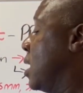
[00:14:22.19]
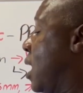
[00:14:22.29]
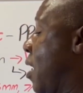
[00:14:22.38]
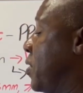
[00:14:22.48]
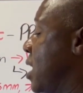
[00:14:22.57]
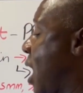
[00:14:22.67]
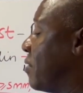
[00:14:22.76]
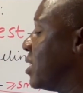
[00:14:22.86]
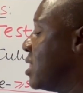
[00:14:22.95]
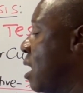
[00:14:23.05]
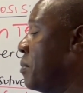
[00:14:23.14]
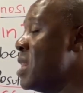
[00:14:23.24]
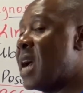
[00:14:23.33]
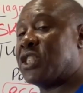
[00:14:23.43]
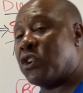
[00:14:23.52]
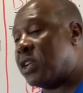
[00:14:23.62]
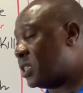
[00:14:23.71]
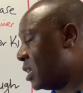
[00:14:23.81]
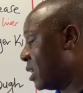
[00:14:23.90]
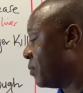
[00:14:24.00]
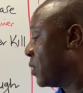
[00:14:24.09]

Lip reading: And then after they have been isolated,